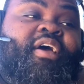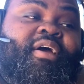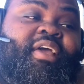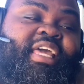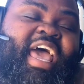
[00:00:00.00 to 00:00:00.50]

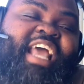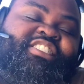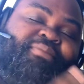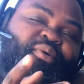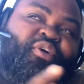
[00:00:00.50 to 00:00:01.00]
it
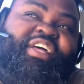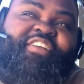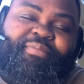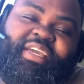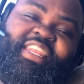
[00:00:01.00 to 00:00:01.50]
actually boiled down
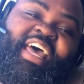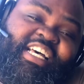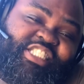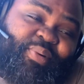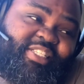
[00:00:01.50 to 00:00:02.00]
to me getting the
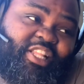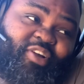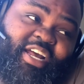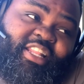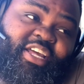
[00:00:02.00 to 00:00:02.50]
SOS load
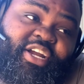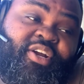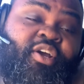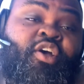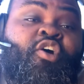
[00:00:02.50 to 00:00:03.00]
out of there,
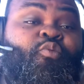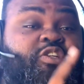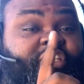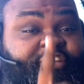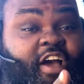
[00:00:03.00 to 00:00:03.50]

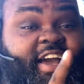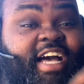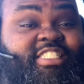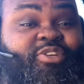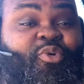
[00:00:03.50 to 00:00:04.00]
which y'all
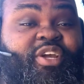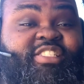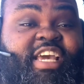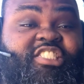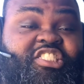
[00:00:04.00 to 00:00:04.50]
guys in
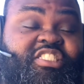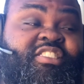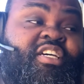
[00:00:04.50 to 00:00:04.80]
orientation,